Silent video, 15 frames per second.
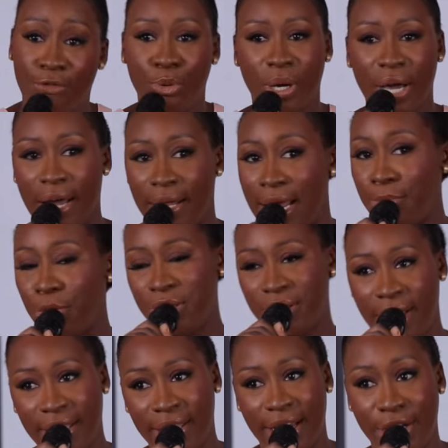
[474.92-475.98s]
if you can, I'm not
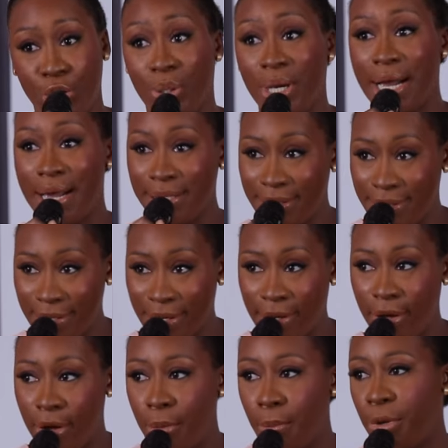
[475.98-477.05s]
saying that you can't,
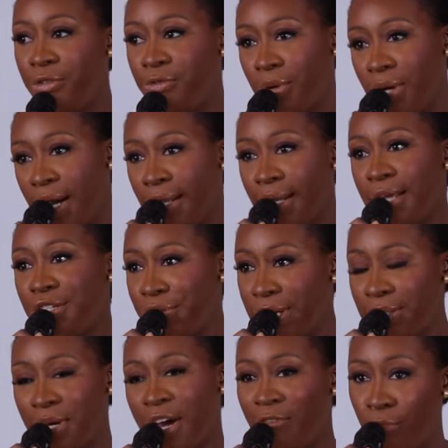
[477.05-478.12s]
but if you can,
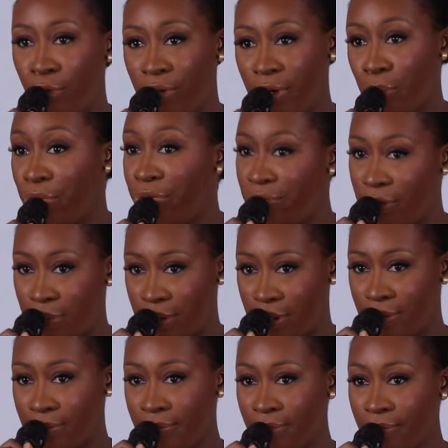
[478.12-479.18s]
try to have more than one
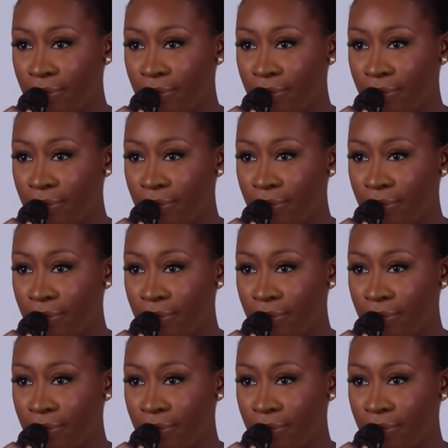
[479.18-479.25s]
founder.